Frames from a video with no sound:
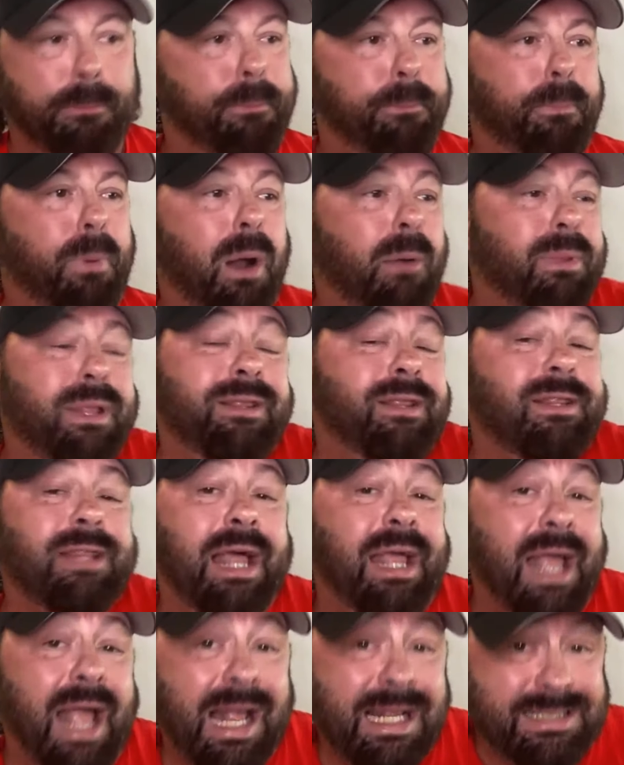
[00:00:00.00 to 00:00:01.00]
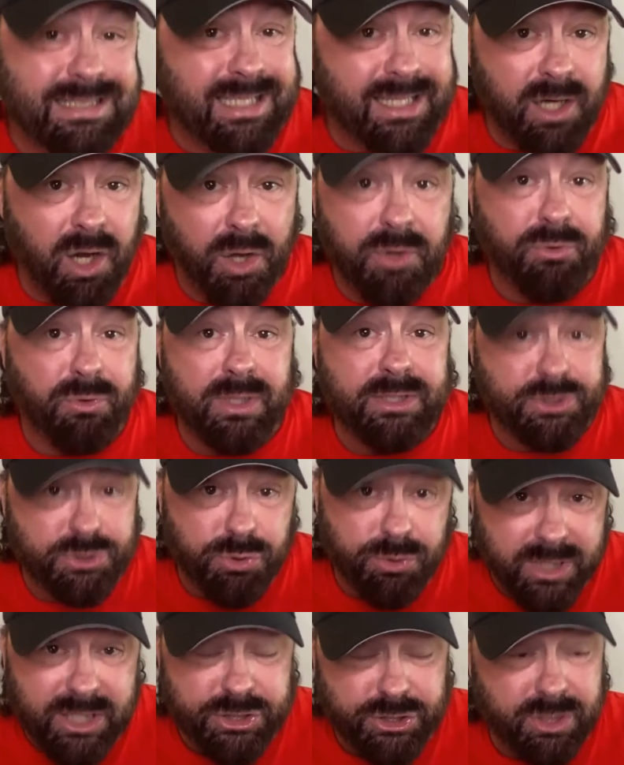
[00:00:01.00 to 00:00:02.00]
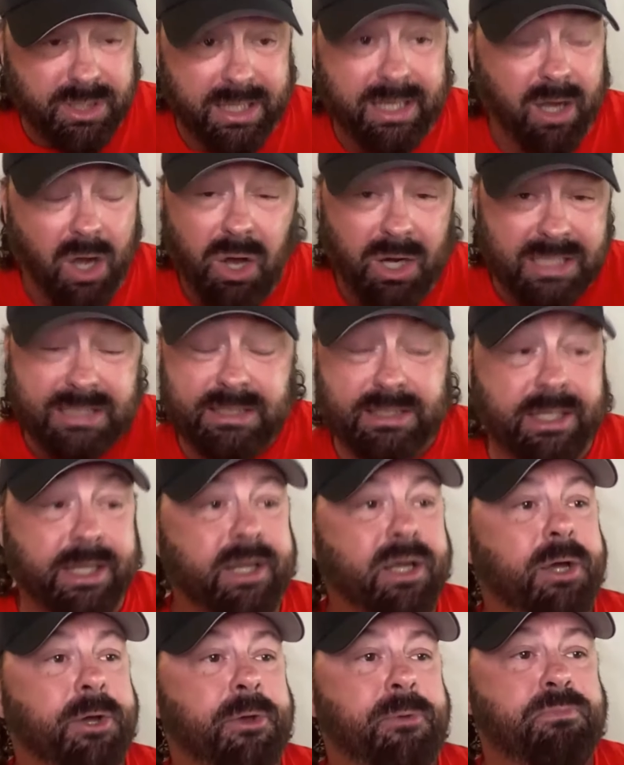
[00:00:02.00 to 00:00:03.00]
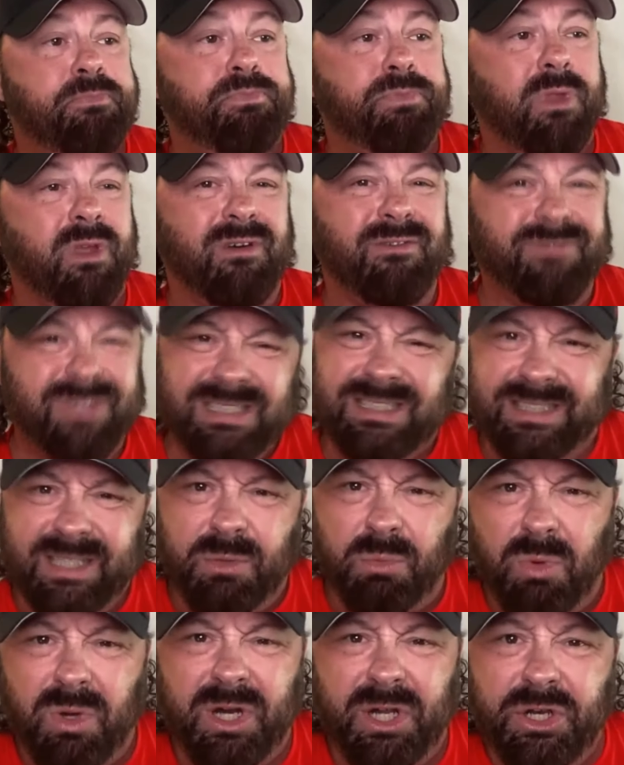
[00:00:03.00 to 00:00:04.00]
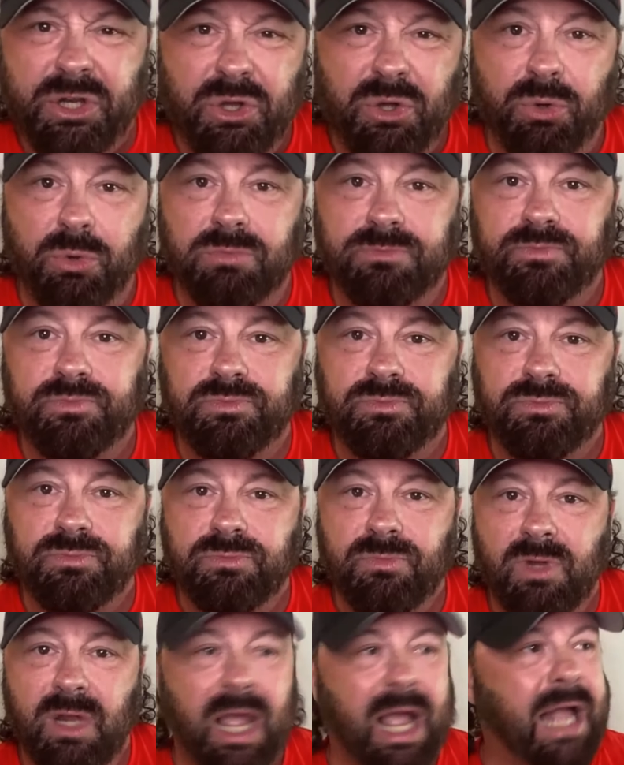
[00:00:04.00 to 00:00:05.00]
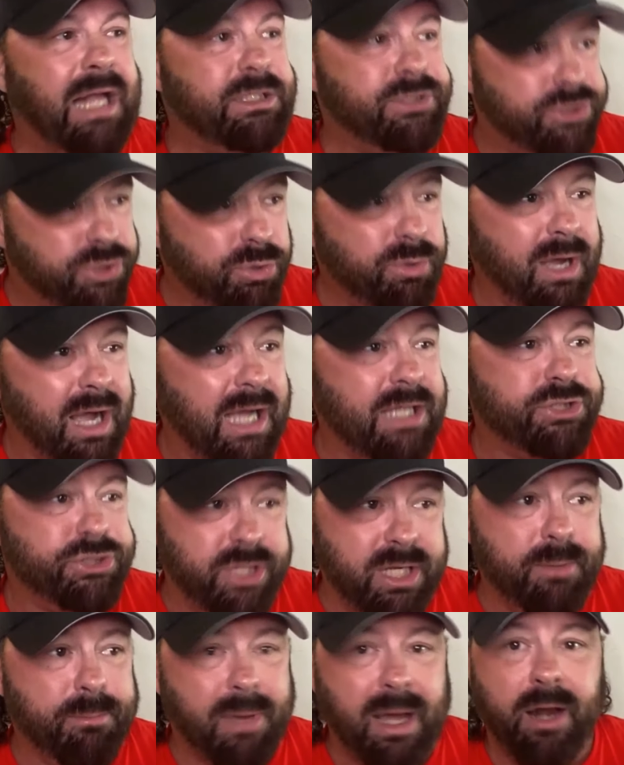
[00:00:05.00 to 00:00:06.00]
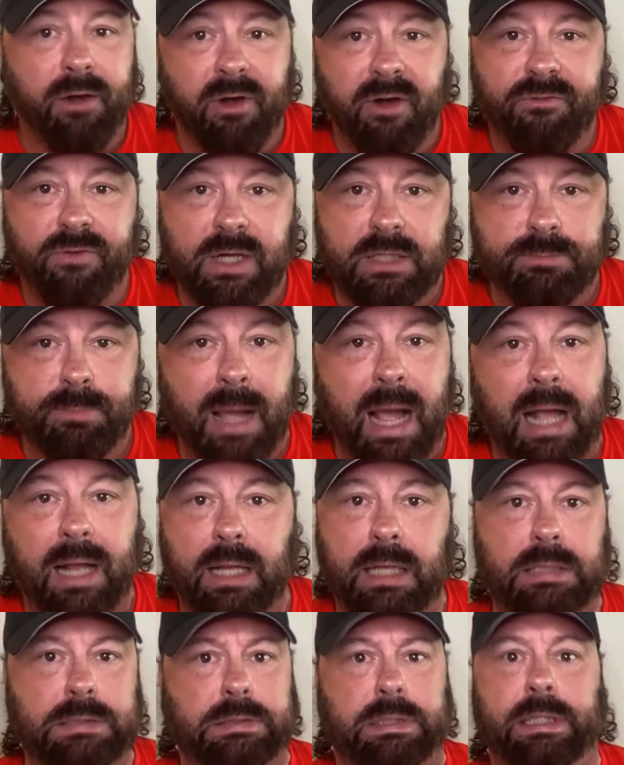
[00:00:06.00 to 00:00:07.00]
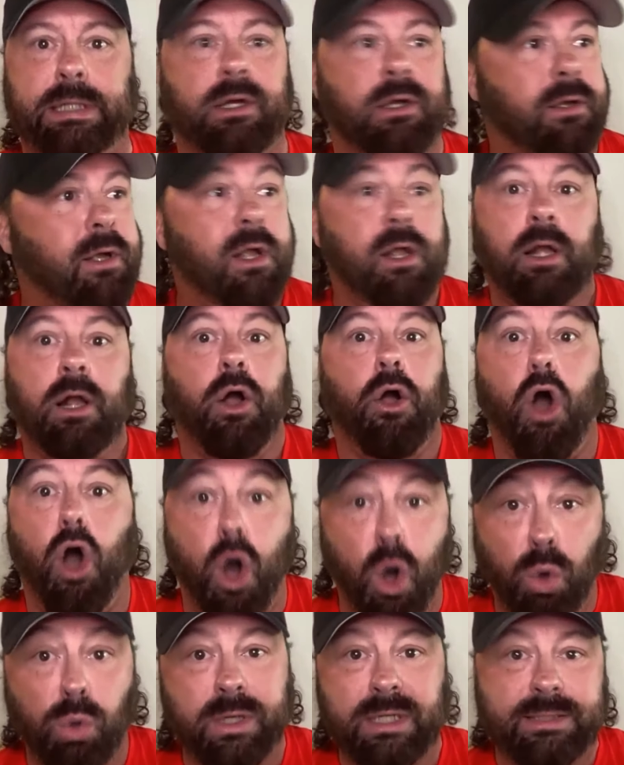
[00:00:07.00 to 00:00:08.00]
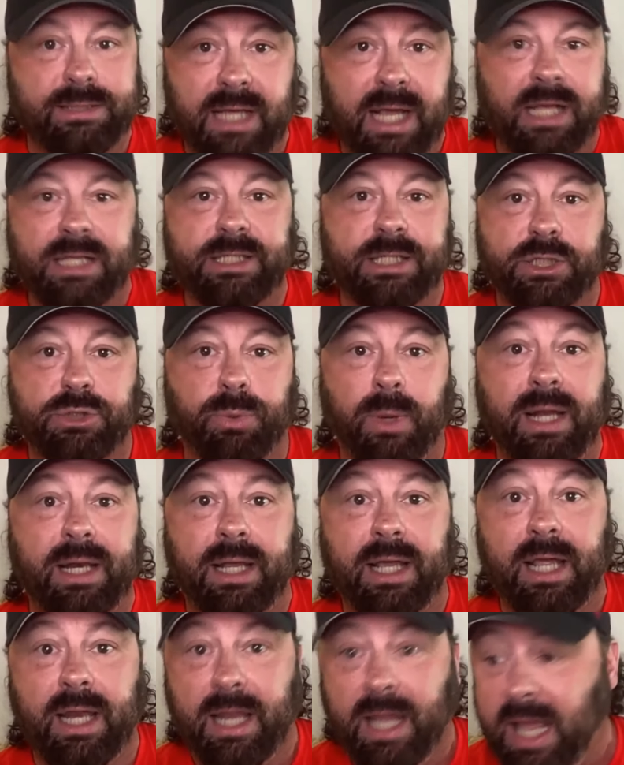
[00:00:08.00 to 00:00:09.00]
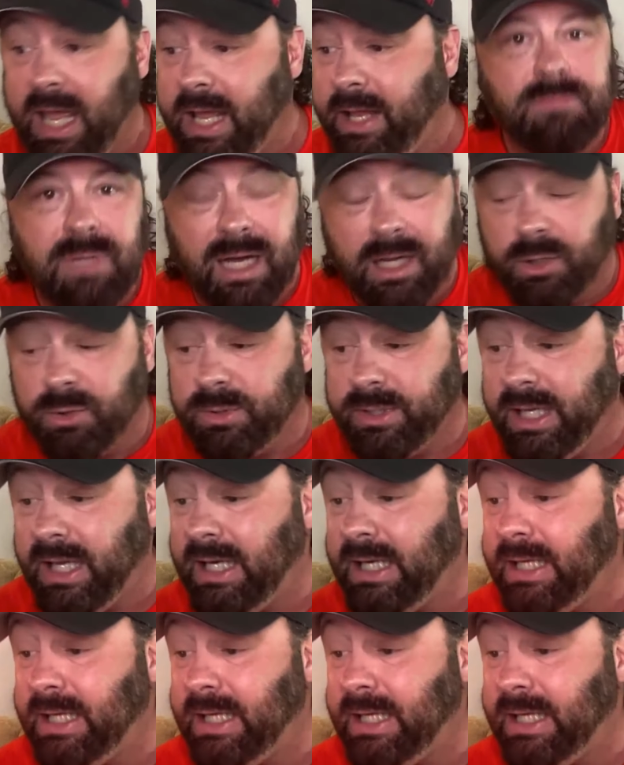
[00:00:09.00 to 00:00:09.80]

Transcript: probably the late 1800s, traditionally, honestly, Vince didn't want to do. And two guys cheating behind a referee's back is the oldest, easiest way to get heat. I don't get